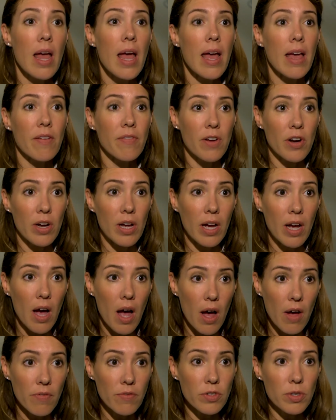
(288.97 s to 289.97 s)
a very
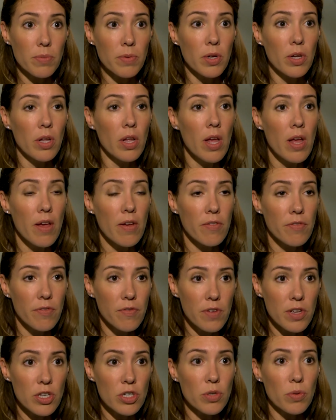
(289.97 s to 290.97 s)
comfortable
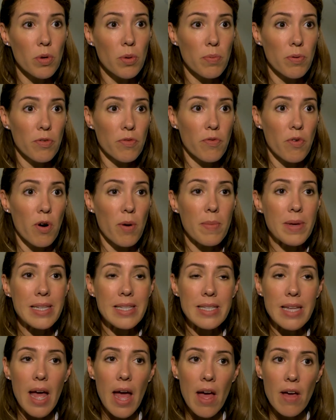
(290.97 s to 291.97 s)
visual
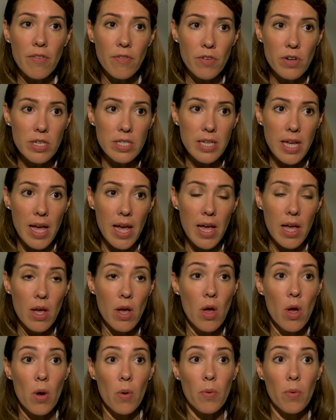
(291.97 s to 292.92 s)
performance every day